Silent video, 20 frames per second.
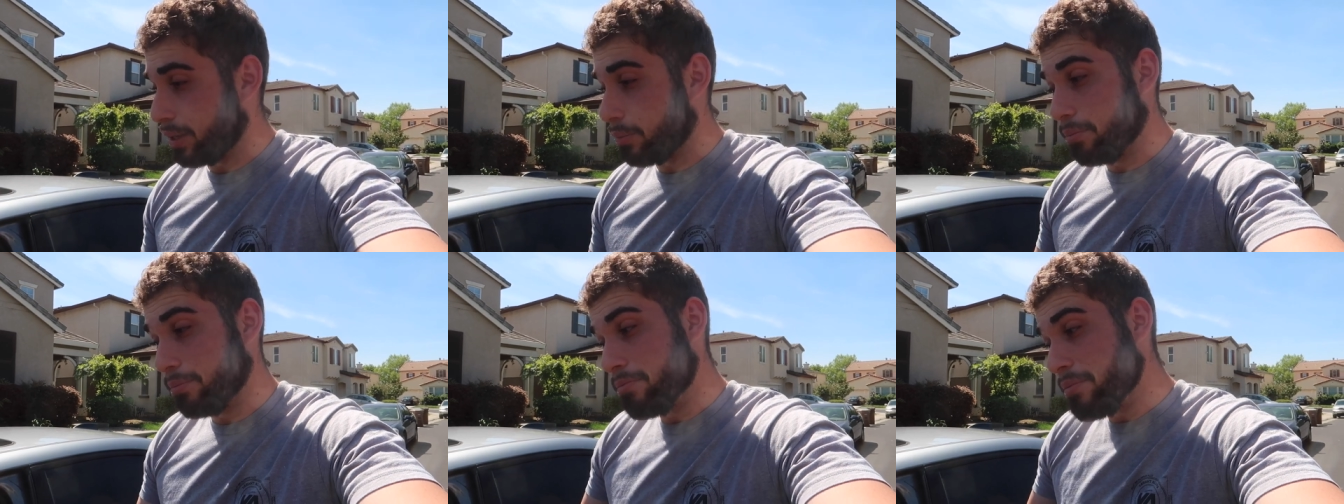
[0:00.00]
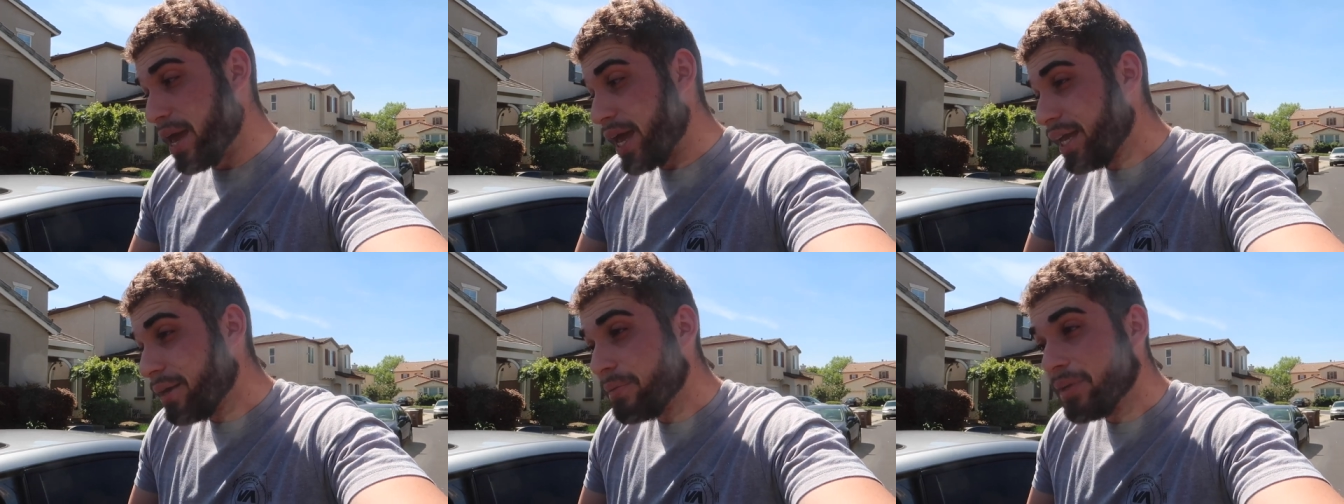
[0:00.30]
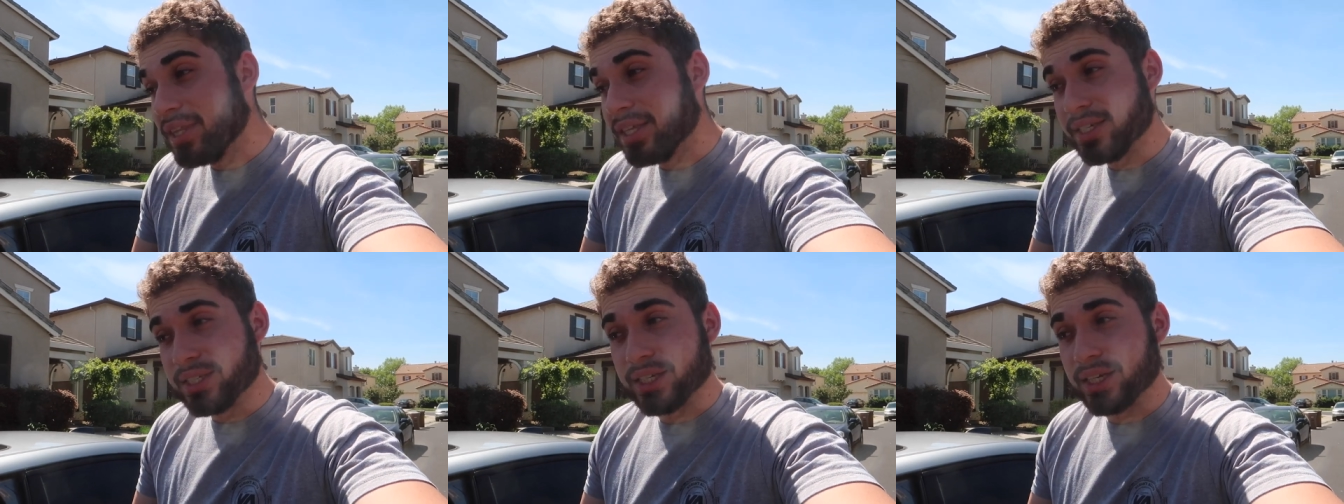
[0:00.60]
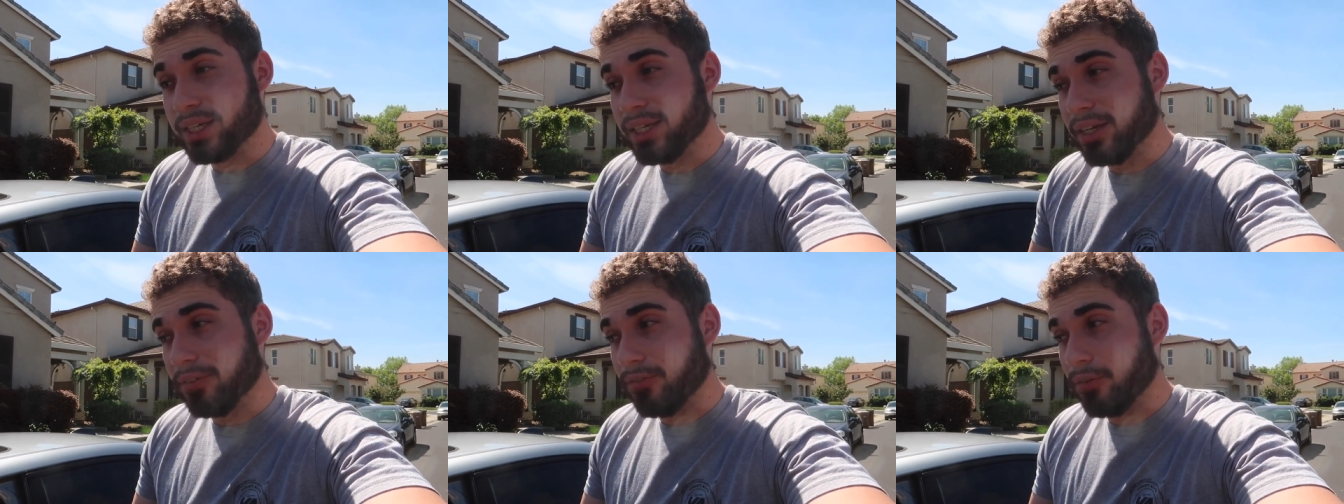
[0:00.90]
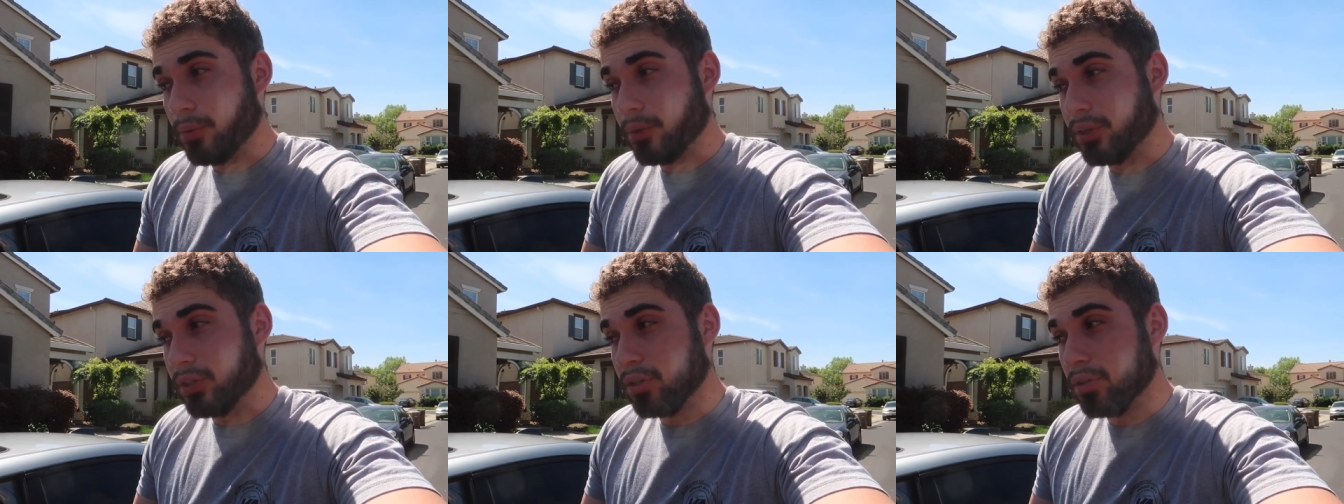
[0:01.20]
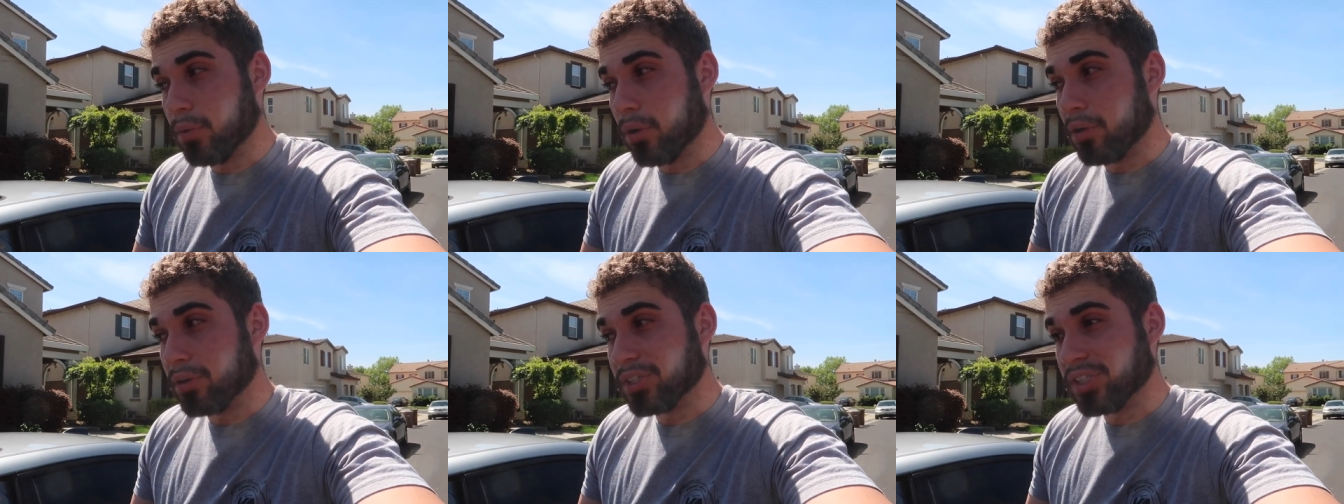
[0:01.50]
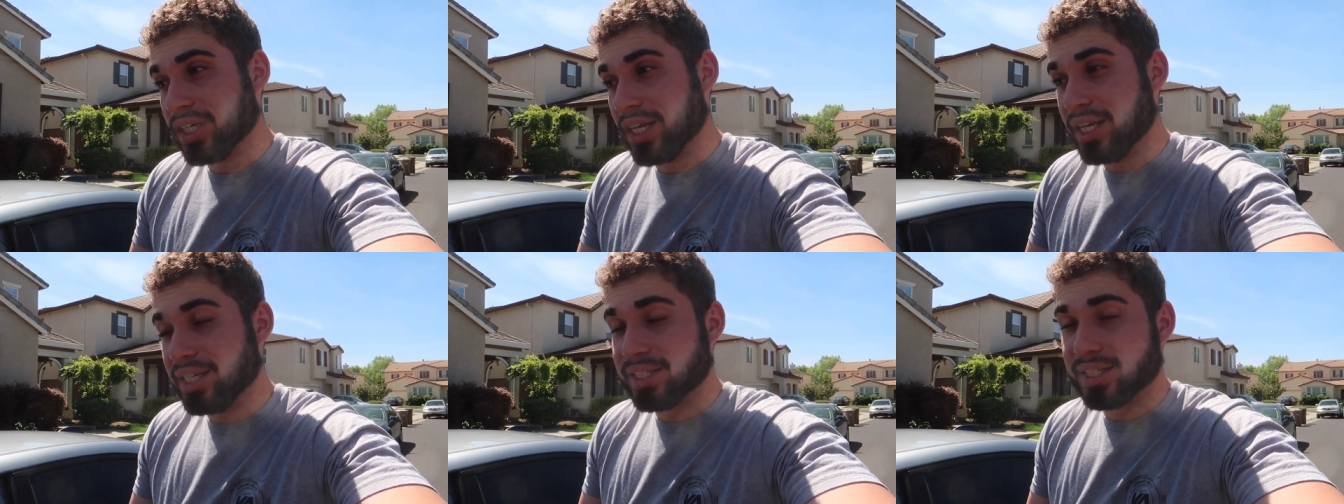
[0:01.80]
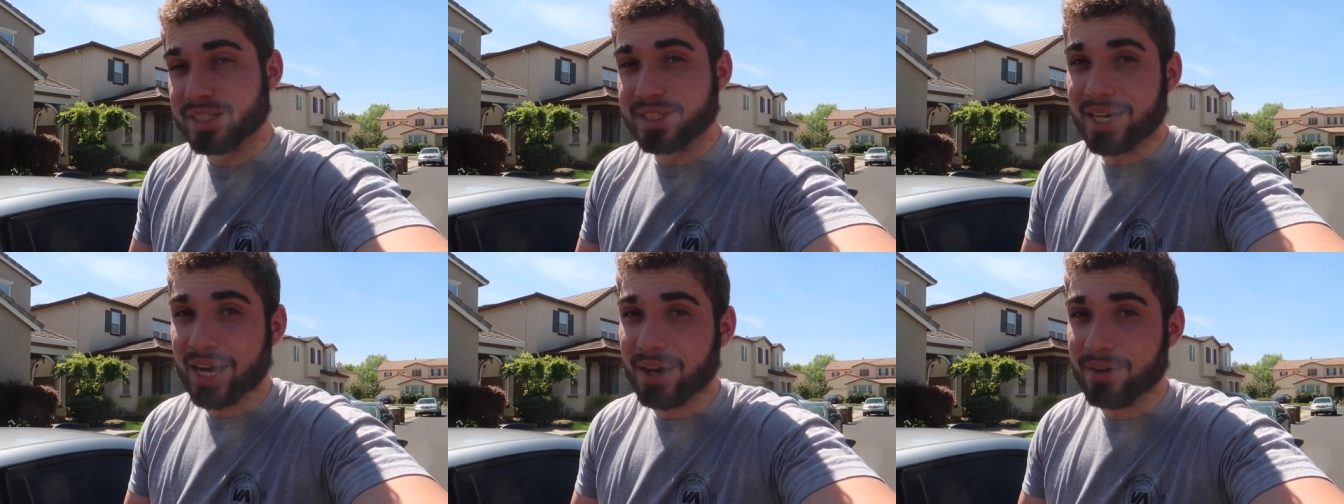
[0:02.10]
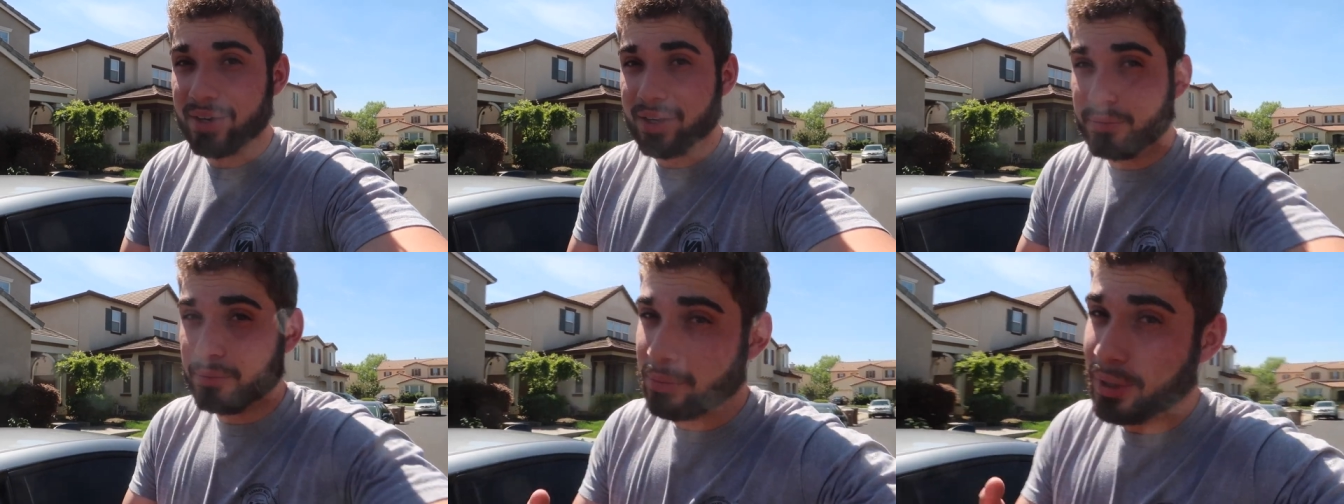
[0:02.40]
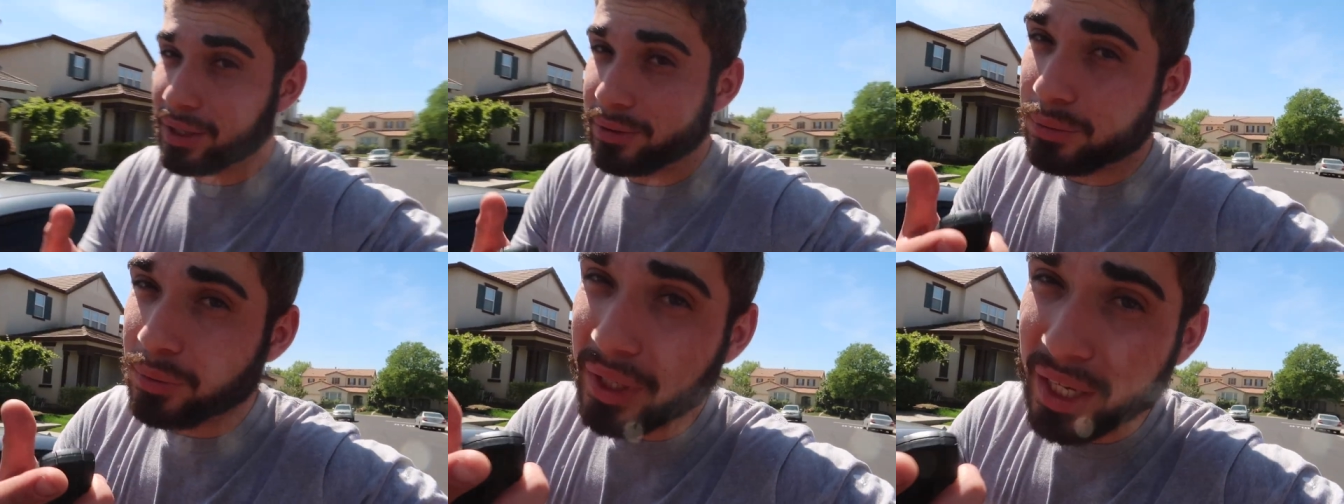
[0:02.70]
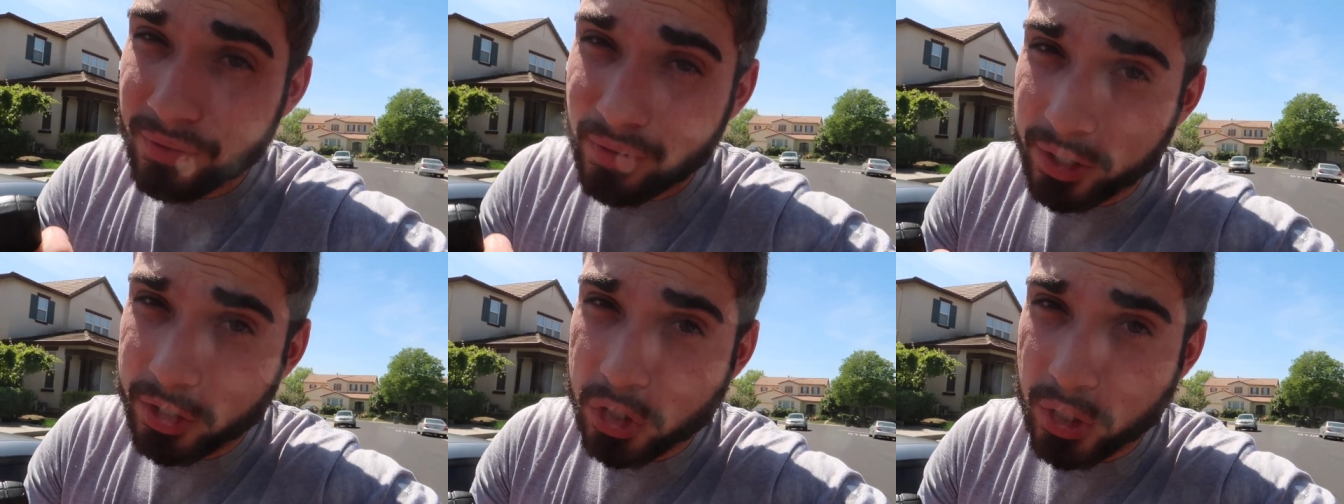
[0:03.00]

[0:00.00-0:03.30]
and maybe there's something different with the new oil change. Doubt it, but we'll give it a